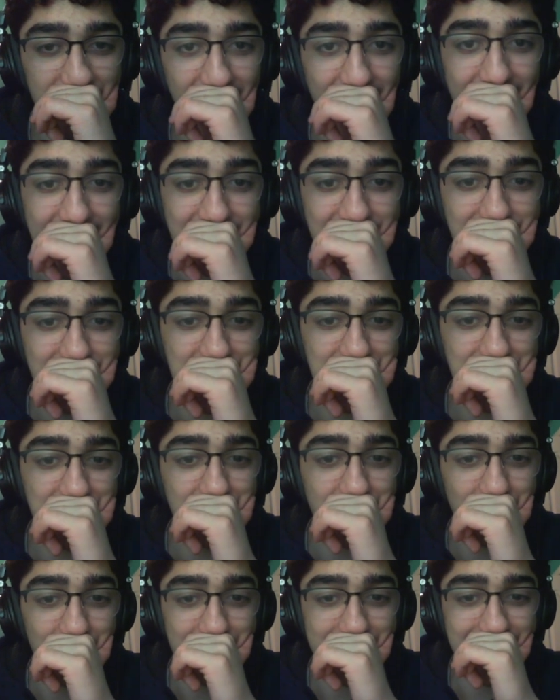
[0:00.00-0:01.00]
I knew
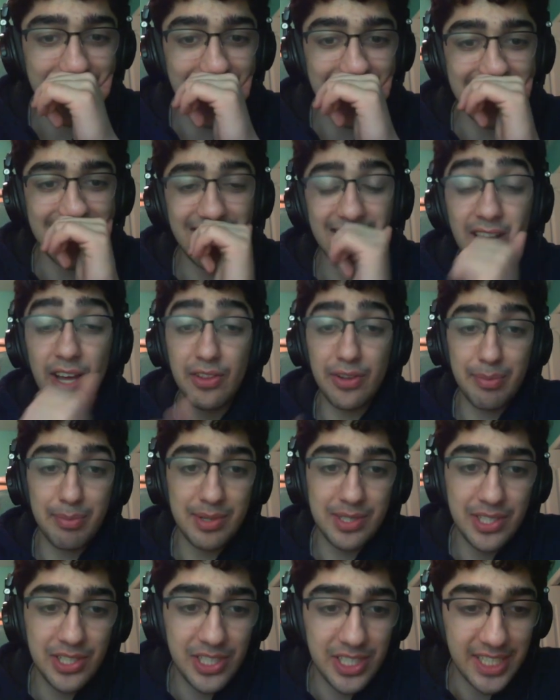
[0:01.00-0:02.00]
g4 was an idea in other
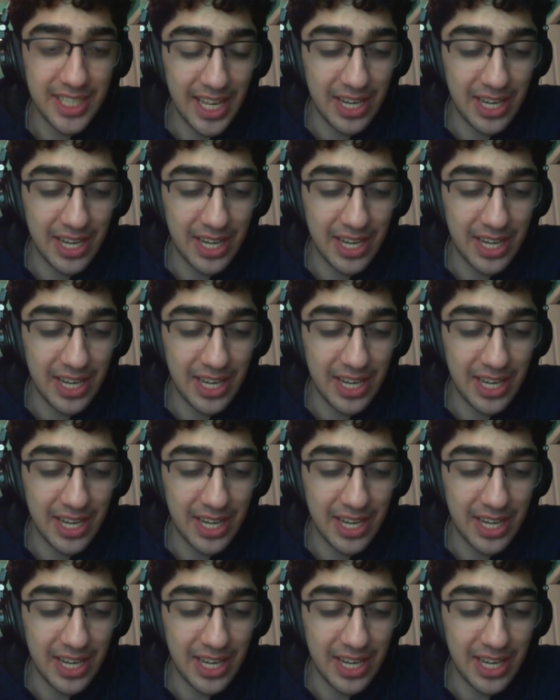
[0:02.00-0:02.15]
positions.